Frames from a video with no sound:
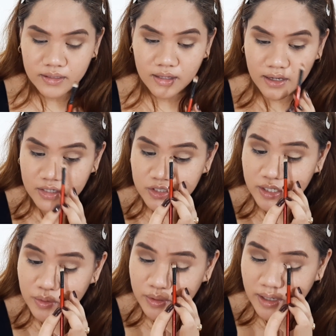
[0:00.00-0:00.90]

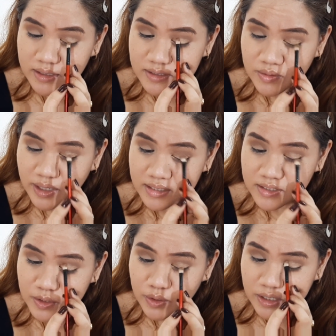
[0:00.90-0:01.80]
eyeshadow yet. So that's
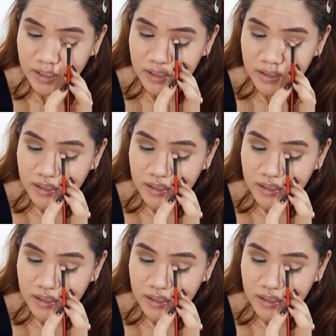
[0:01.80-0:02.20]
your